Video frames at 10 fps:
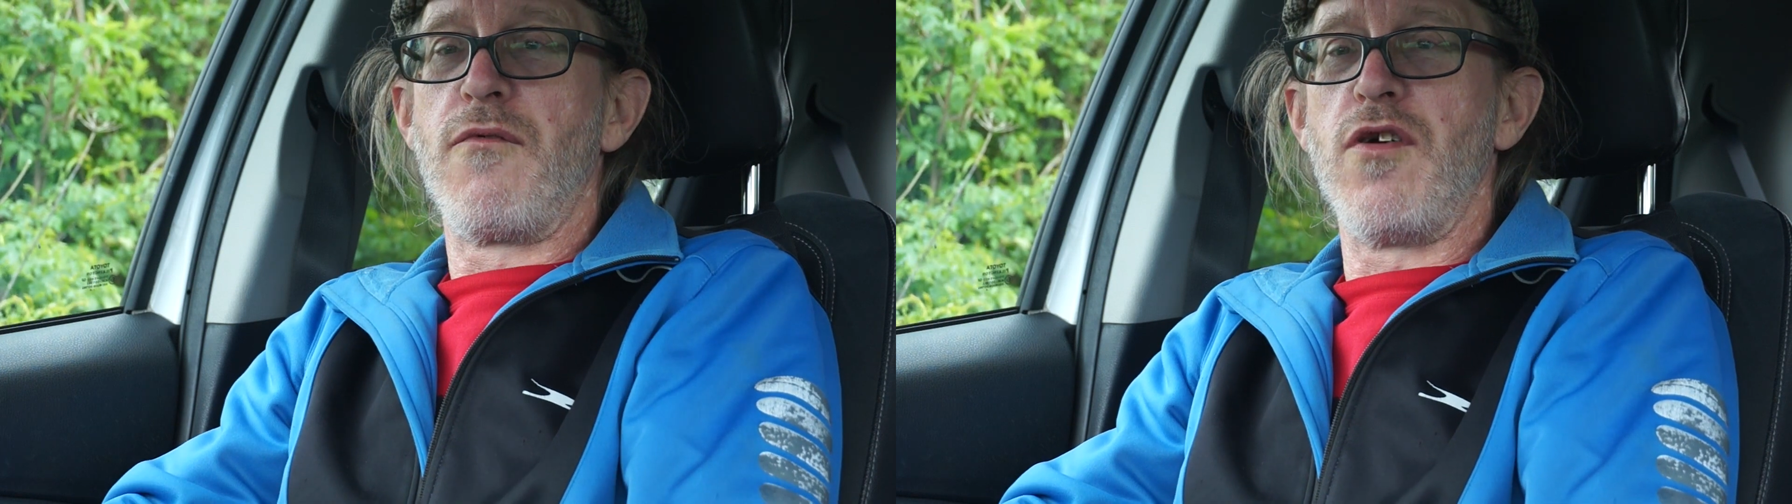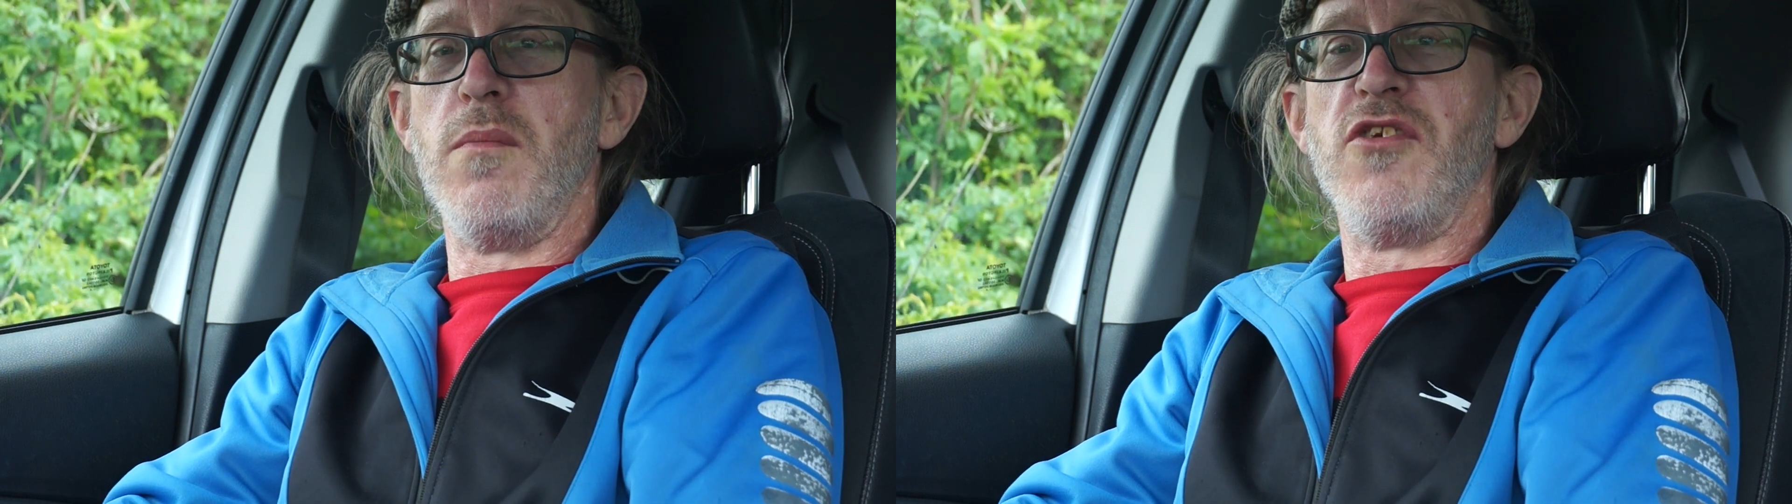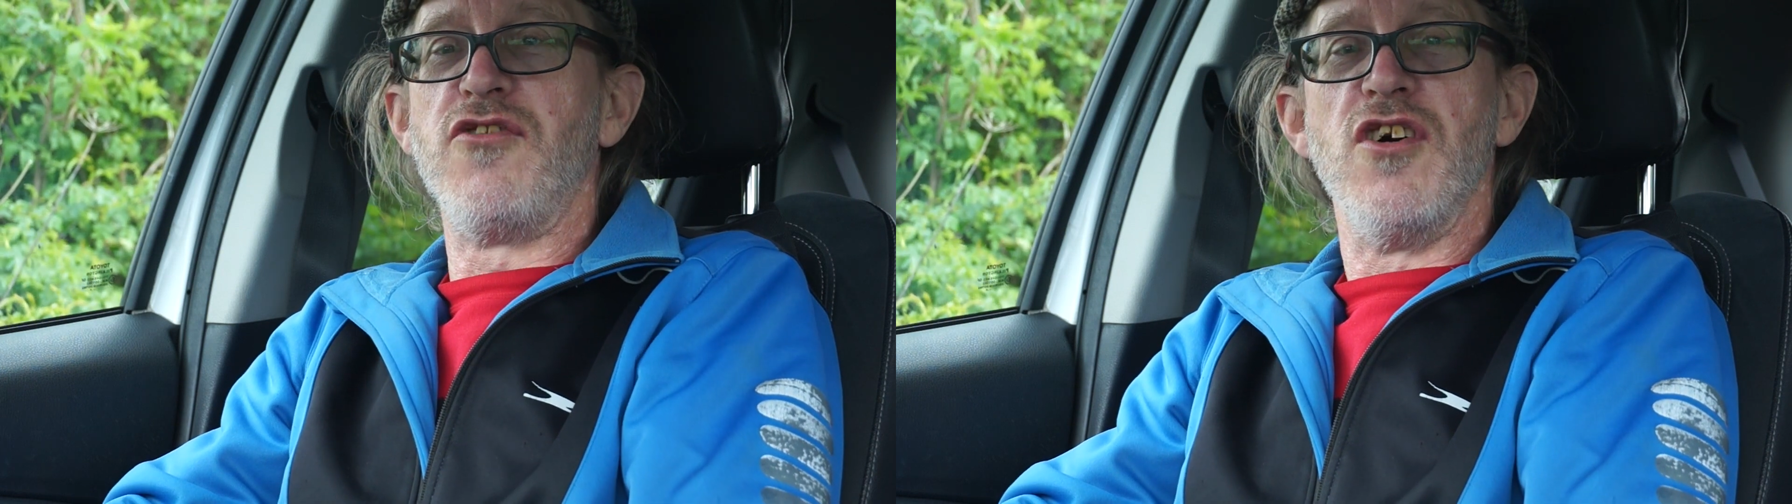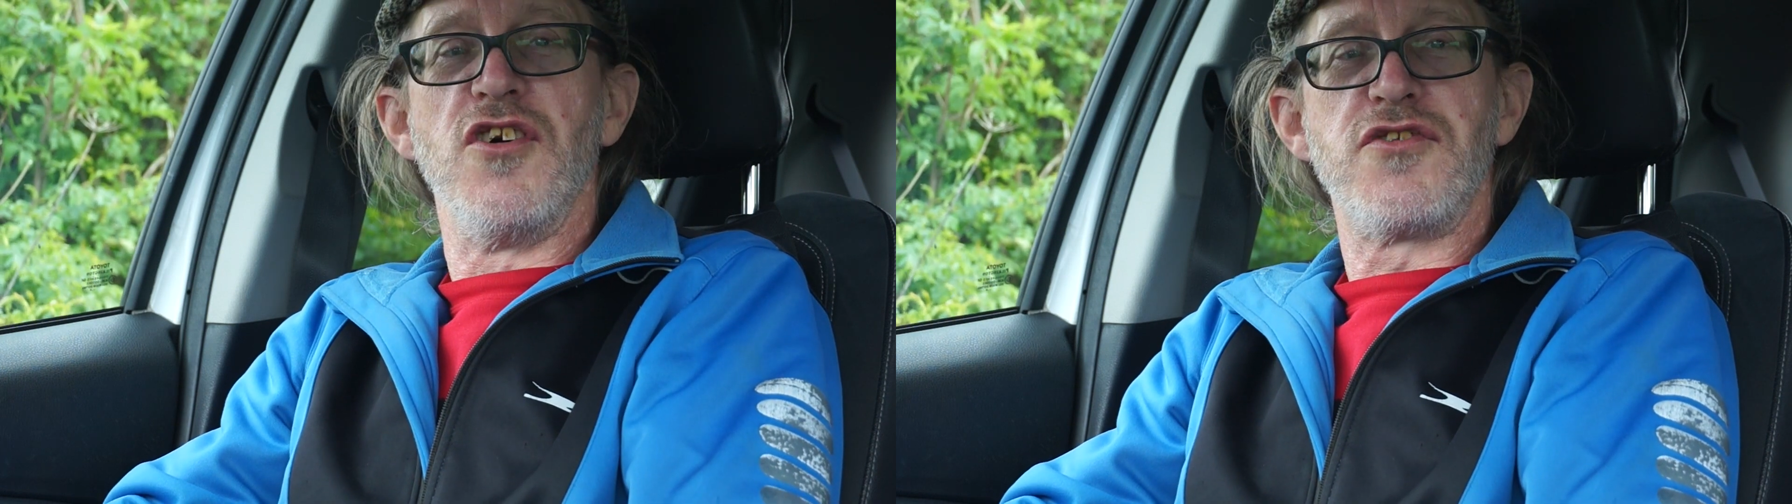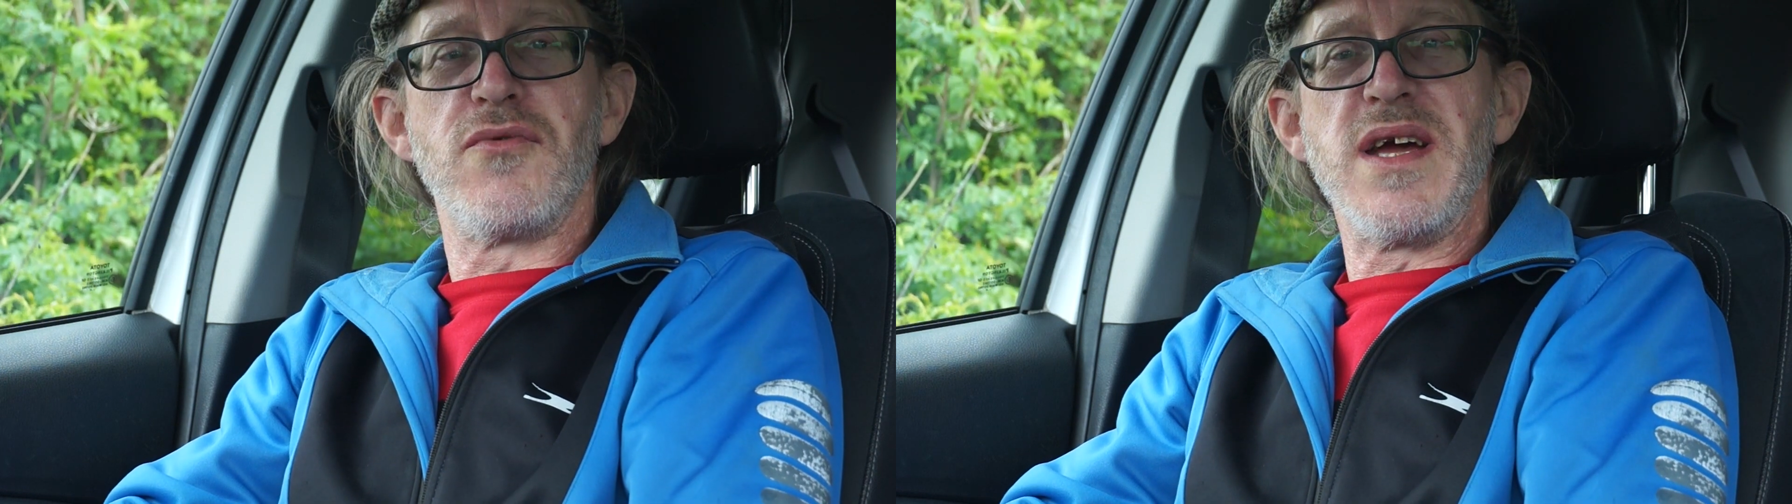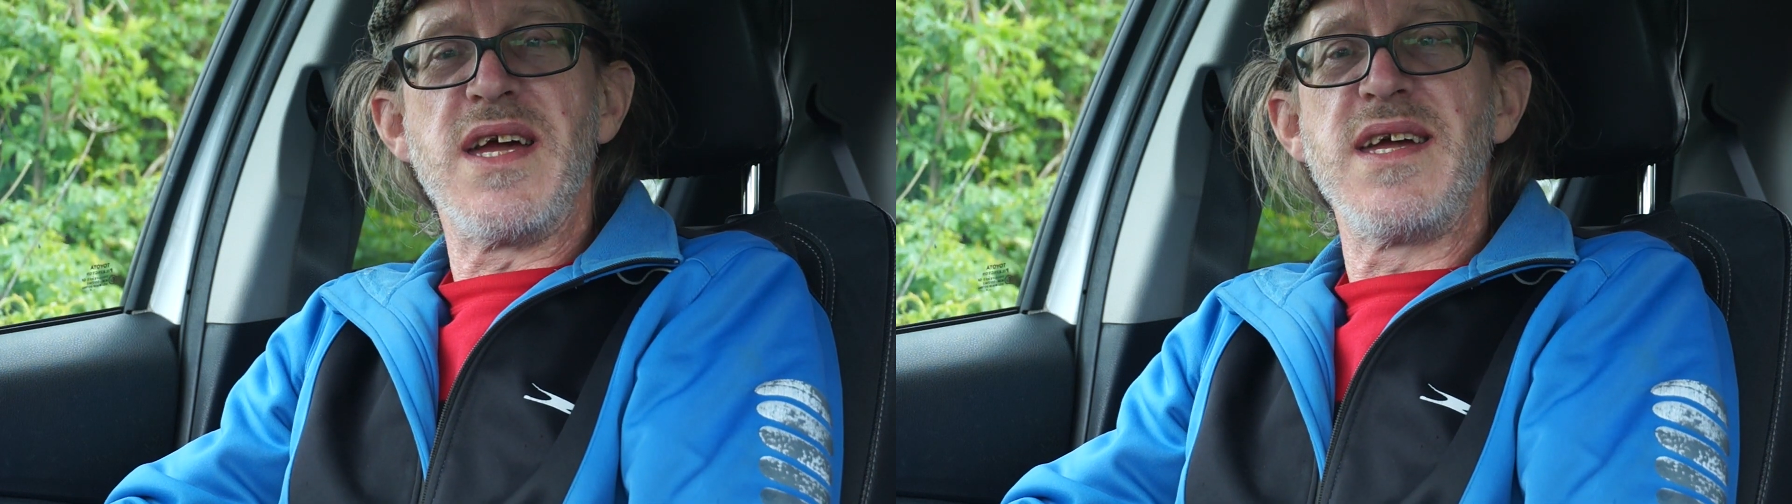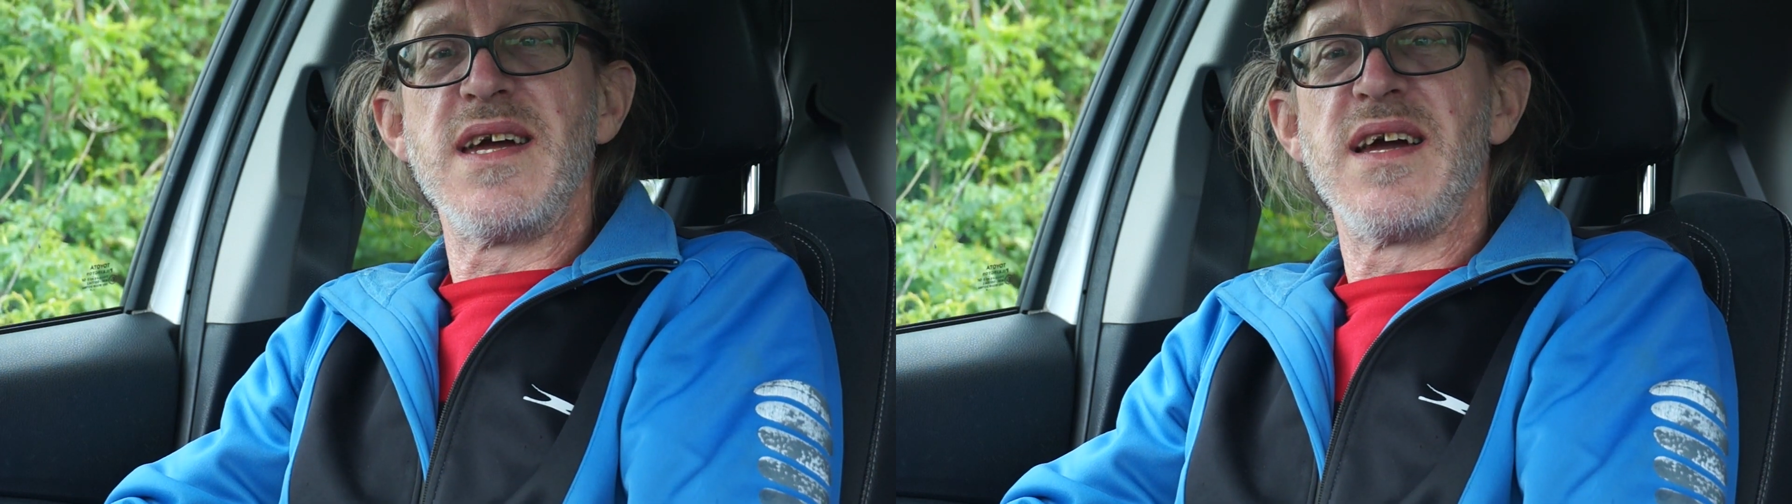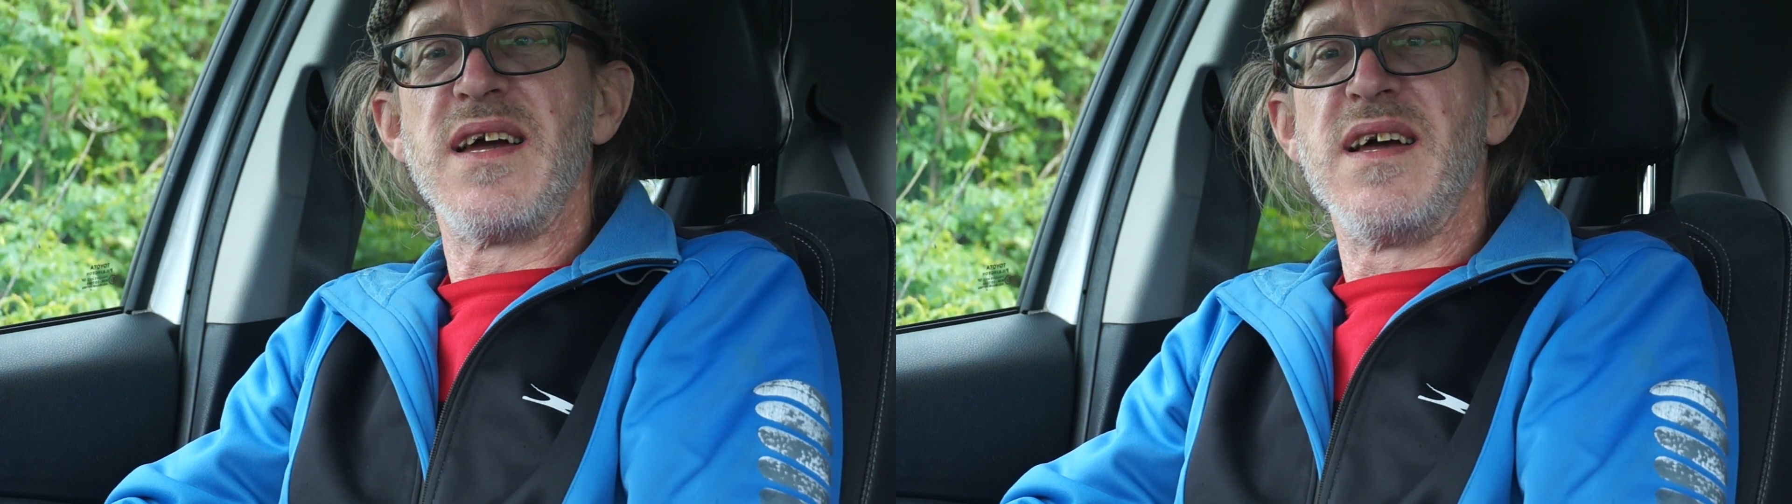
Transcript: from the surgery,